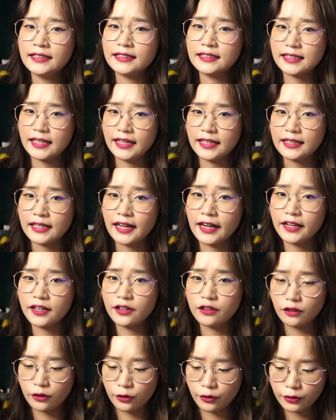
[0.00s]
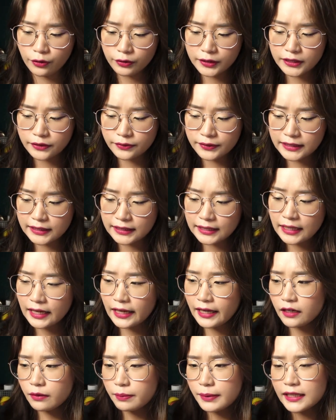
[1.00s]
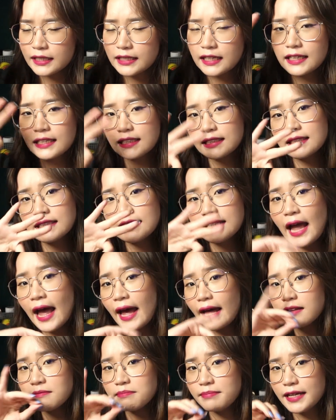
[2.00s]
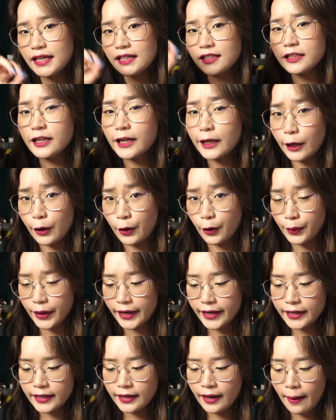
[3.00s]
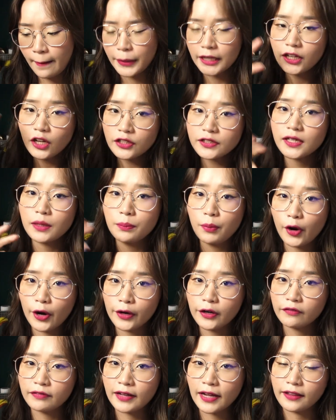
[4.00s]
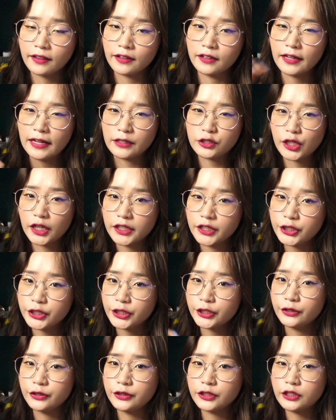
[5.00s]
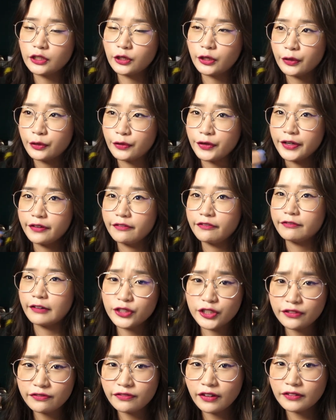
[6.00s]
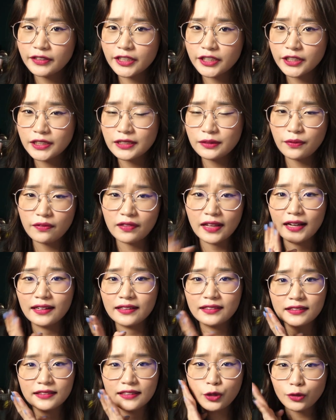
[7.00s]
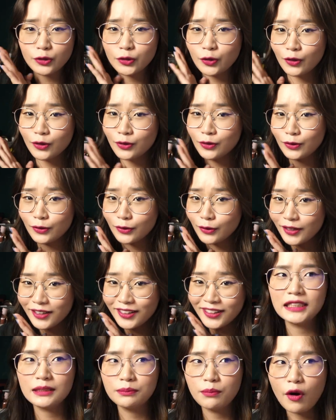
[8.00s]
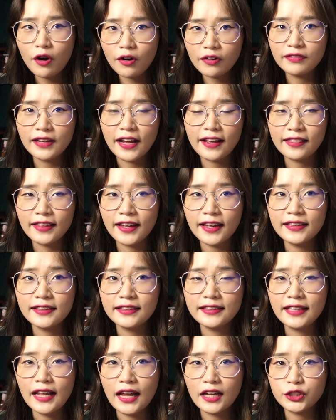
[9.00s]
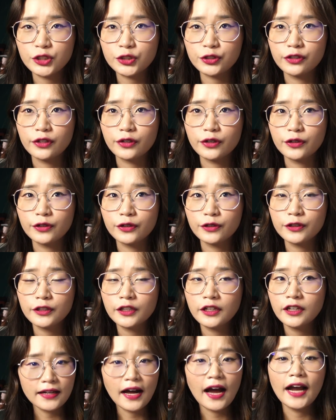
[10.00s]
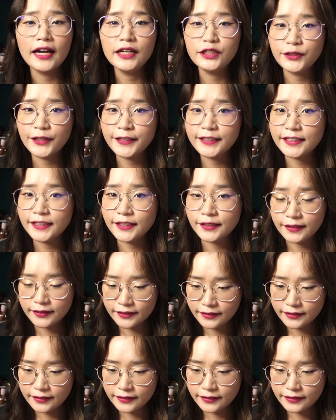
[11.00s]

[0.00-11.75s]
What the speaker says: skin-like glow. So it's a tad bit glowy, but not to the point of like the traditional Korean cushion foundations with that chok look. It's more of like that natural hydrated